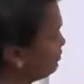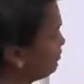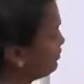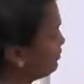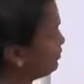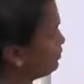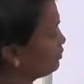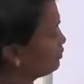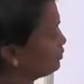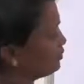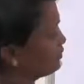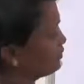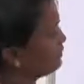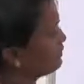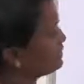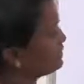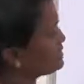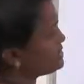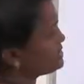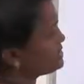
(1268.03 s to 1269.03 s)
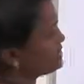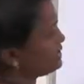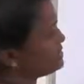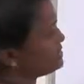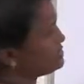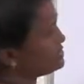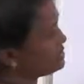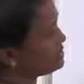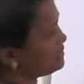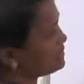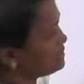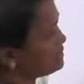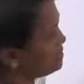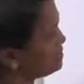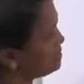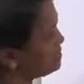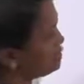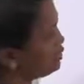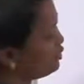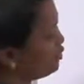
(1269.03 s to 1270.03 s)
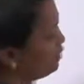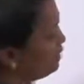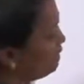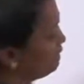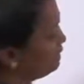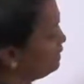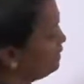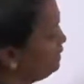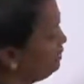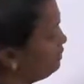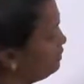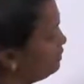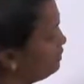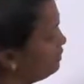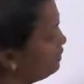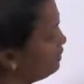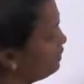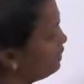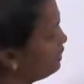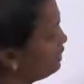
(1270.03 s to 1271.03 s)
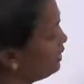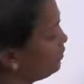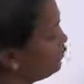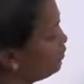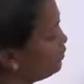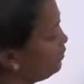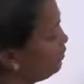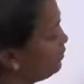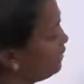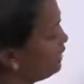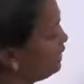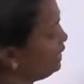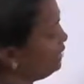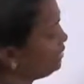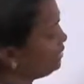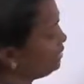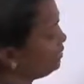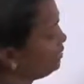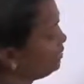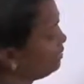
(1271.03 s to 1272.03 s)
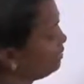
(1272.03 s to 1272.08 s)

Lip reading: So if it is the else case, it is not full, you have to make